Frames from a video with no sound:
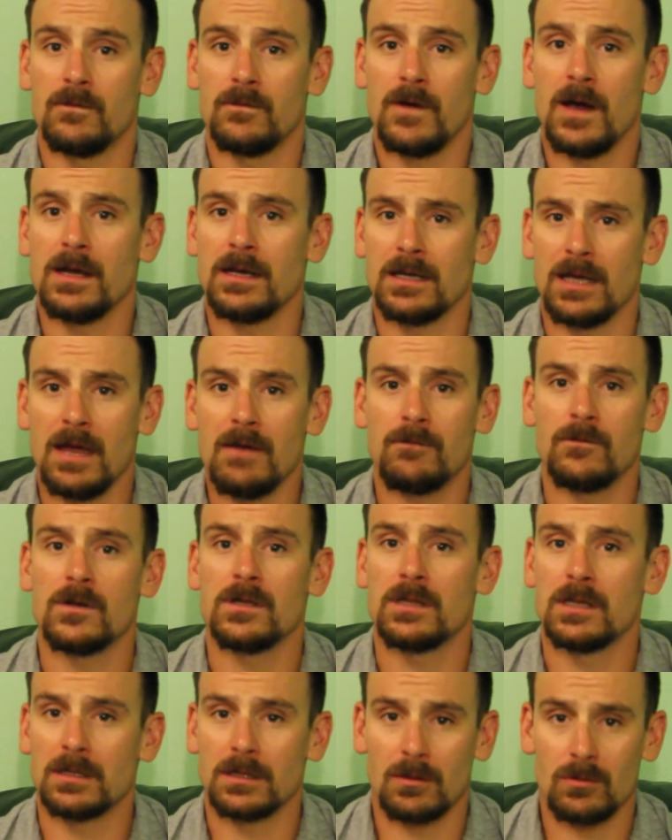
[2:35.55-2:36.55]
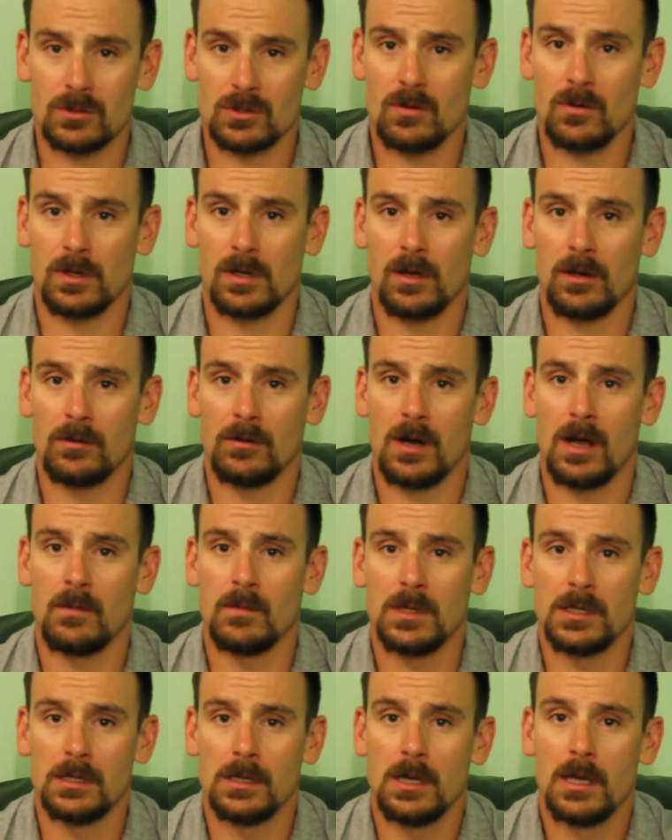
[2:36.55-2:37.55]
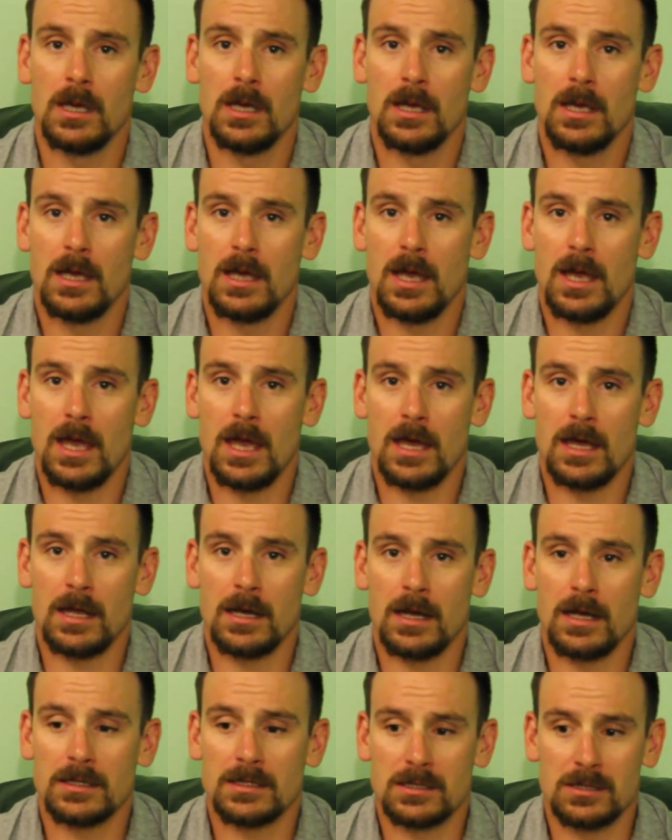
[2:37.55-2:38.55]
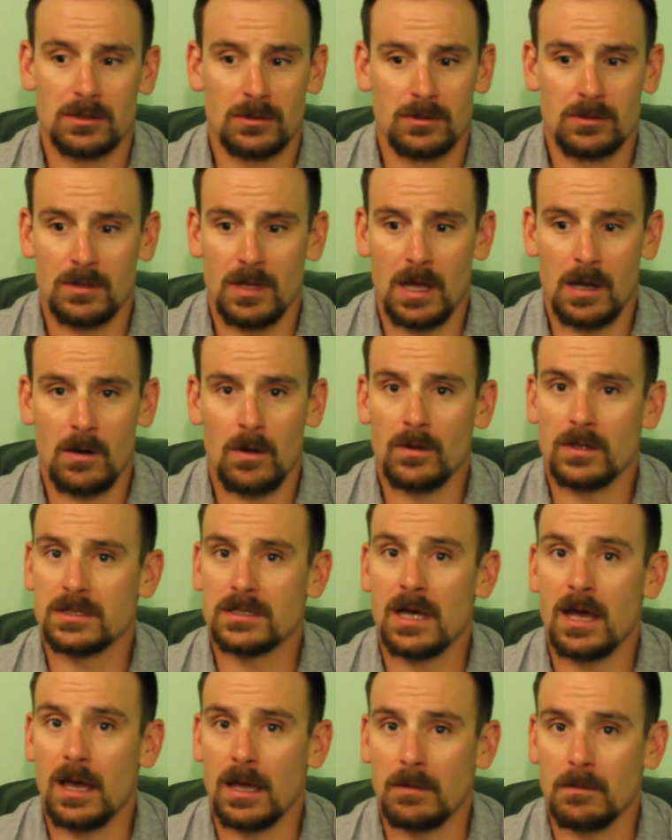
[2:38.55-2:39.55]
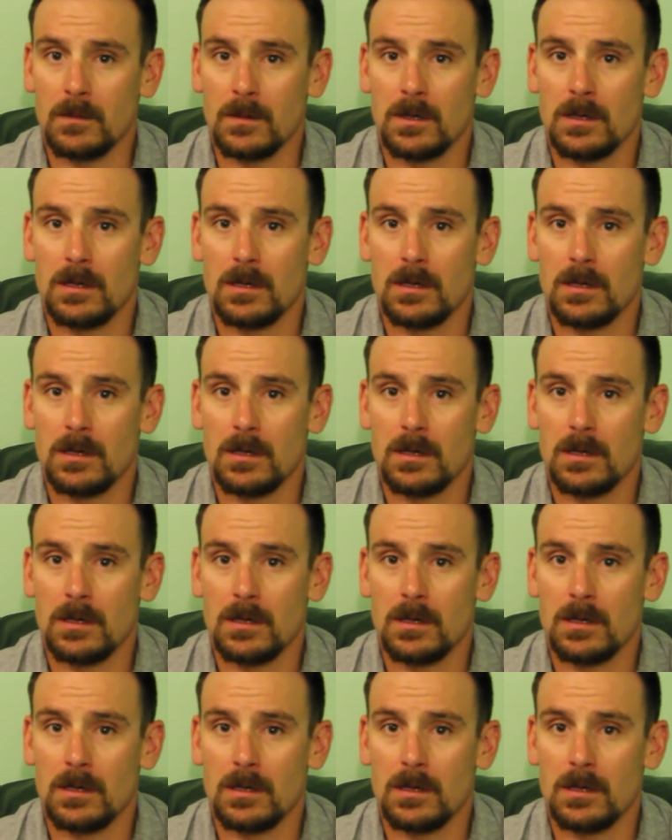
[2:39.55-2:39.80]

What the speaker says: fighting everything that was going on around me. And I still do that all the time.